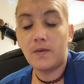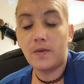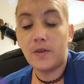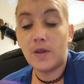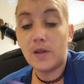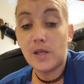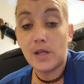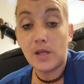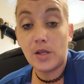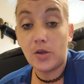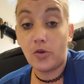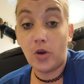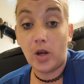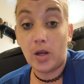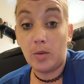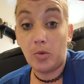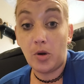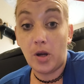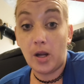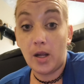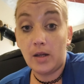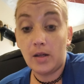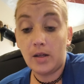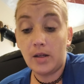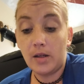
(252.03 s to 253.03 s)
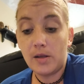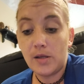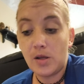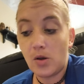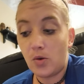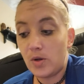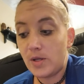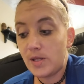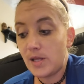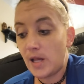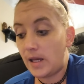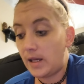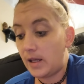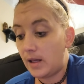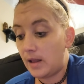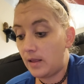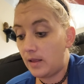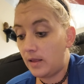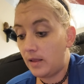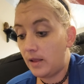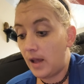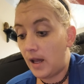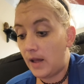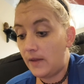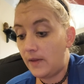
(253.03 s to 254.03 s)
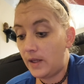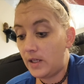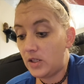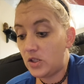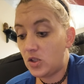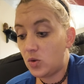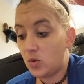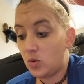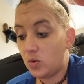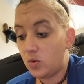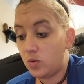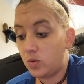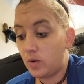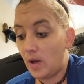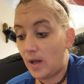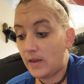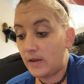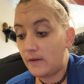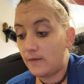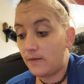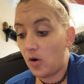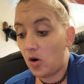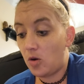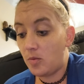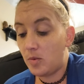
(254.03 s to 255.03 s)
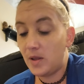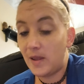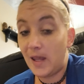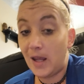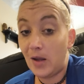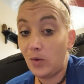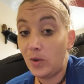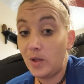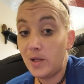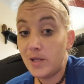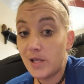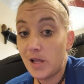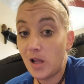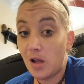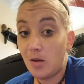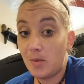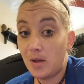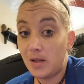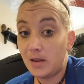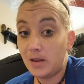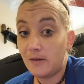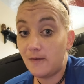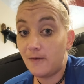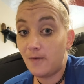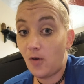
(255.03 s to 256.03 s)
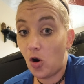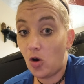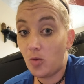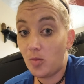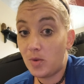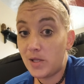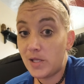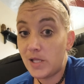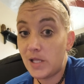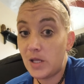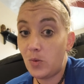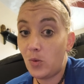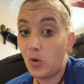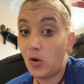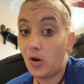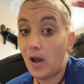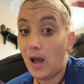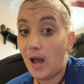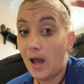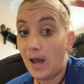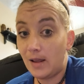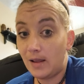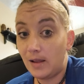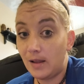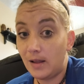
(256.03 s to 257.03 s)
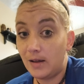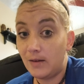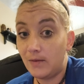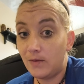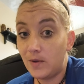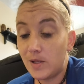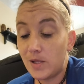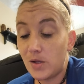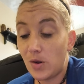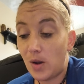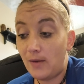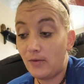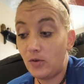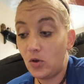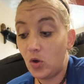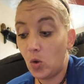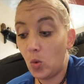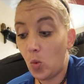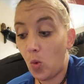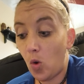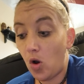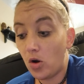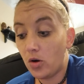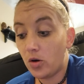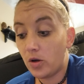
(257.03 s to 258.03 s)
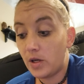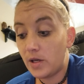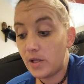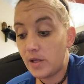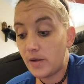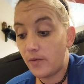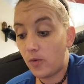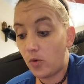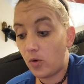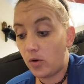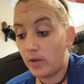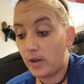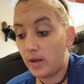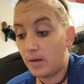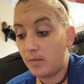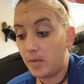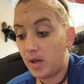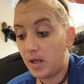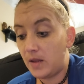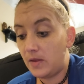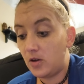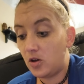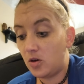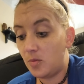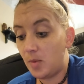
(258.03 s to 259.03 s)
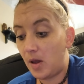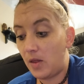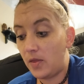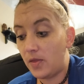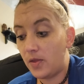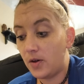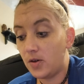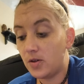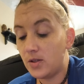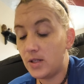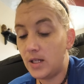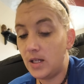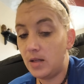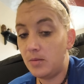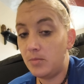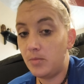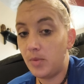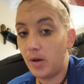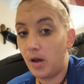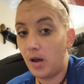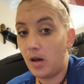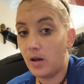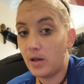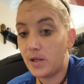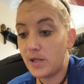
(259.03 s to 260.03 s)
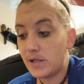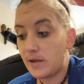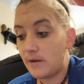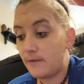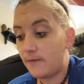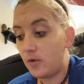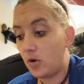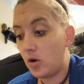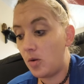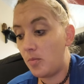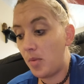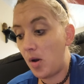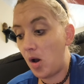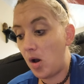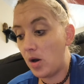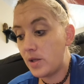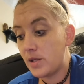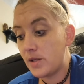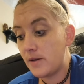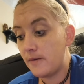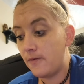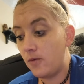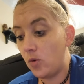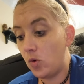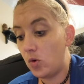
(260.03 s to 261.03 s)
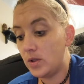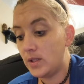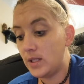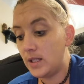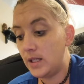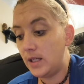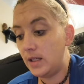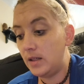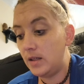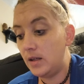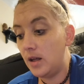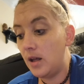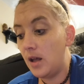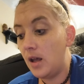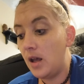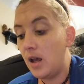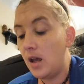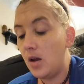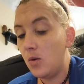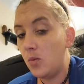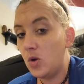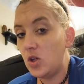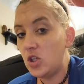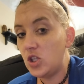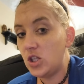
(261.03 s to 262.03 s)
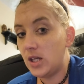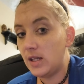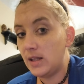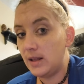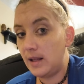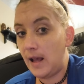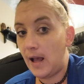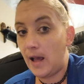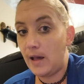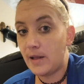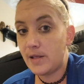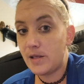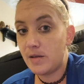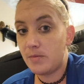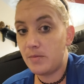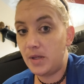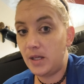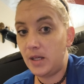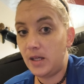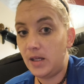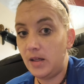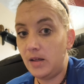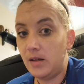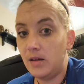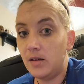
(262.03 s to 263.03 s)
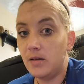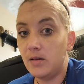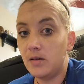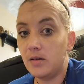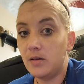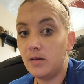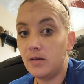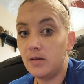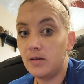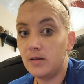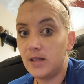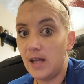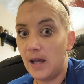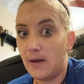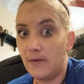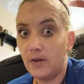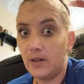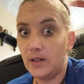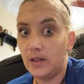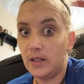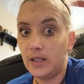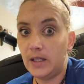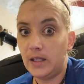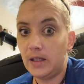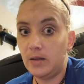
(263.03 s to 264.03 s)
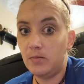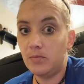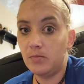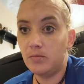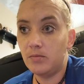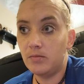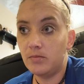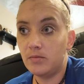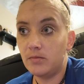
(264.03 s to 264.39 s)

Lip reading: this is a great brand. So it's like, I think at the farm, they only sell them at the pharmacy where I live. So I have to go to Walgreens for them, and they're about $13 for a box of 14, which can last me definitely